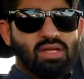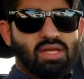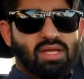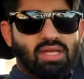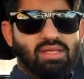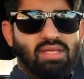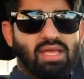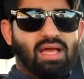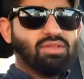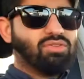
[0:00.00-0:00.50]

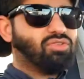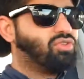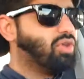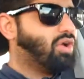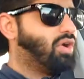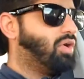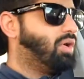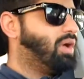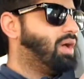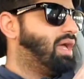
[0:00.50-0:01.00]
Yeah,
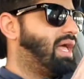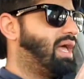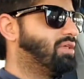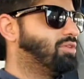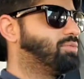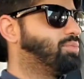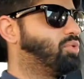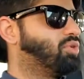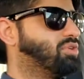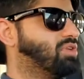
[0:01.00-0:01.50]
so it has
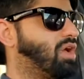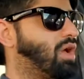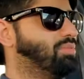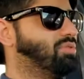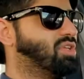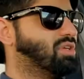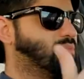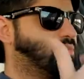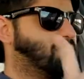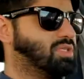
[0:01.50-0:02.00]
sports
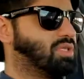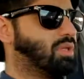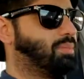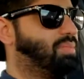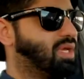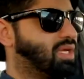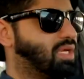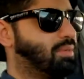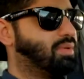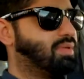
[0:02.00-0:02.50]
option, but the
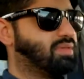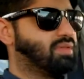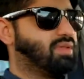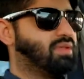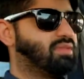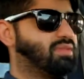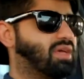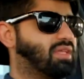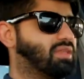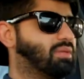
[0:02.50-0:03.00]
pickup
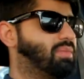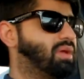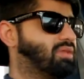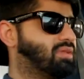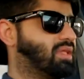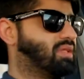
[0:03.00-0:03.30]
is not the best.